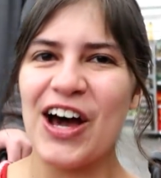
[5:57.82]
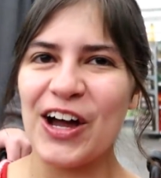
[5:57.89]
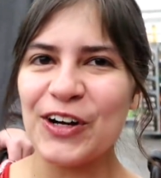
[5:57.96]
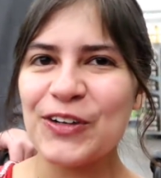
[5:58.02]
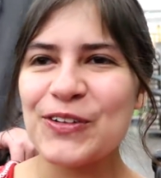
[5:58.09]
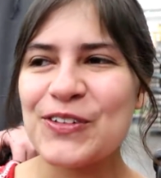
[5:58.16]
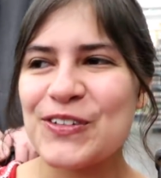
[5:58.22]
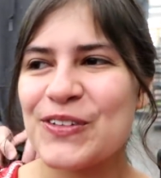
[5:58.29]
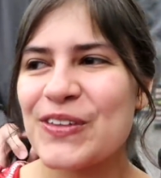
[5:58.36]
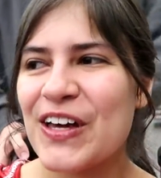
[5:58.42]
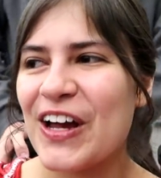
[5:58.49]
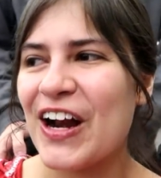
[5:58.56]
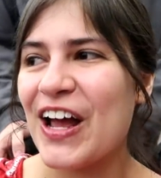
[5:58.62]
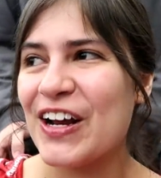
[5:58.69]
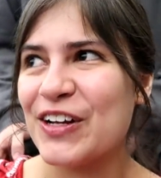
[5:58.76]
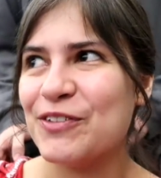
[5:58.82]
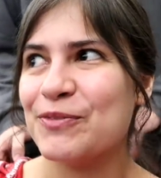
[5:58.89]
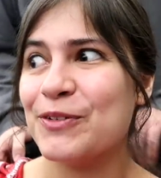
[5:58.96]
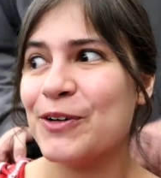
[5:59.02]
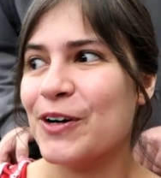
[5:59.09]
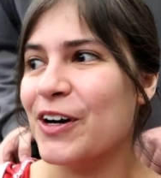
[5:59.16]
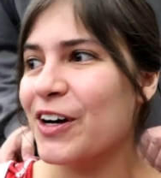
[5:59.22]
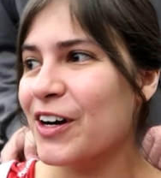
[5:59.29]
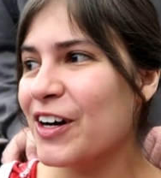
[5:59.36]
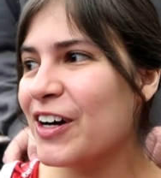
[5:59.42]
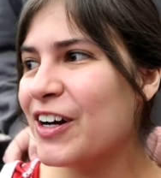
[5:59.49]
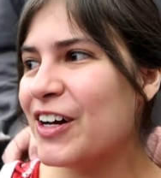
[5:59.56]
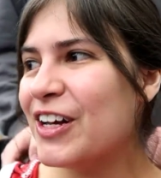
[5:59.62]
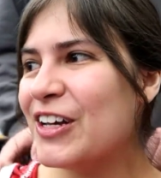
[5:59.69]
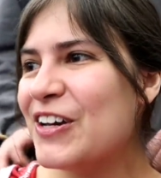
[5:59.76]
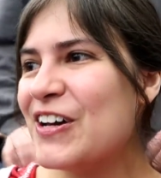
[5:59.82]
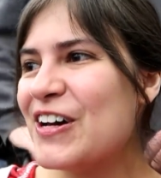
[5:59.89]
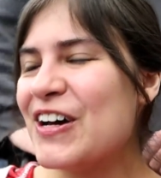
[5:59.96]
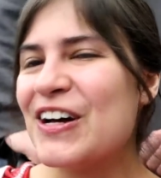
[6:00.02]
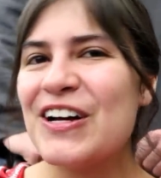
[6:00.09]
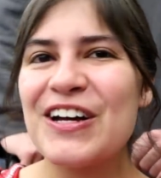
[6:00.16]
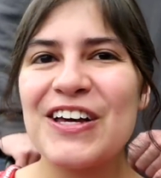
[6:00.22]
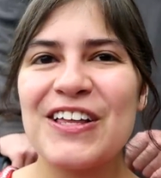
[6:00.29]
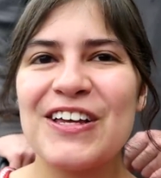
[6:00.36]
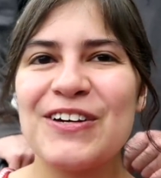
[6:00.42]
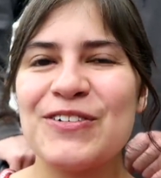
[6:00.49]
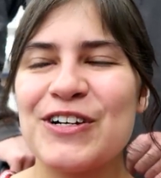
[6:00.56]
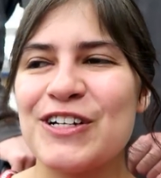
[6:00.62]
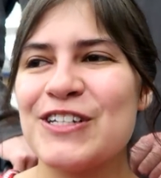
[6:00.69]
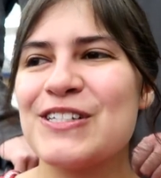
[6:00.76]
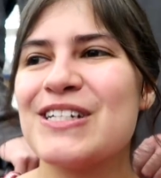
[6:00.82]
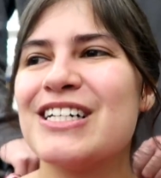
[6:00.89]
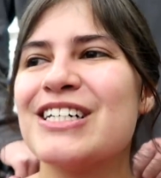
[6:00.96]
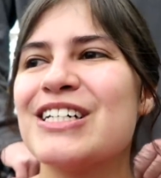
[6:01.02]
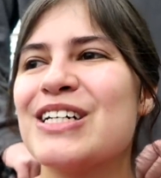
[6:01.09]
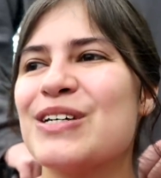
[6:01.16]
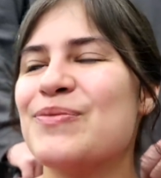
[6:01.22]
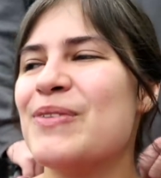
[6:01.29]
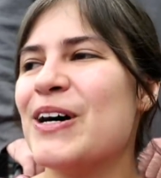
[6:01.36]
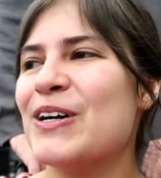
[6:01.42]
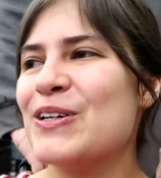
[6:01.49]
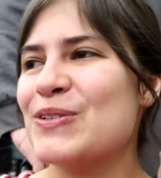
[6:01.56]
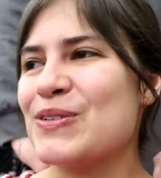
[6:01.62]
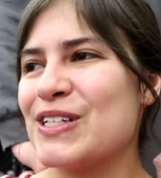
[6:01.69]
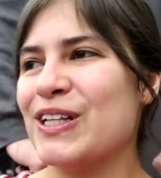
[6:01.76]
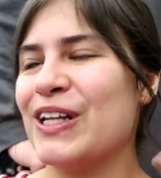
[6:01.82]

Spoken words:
I don't do that anymore. What he's talking about was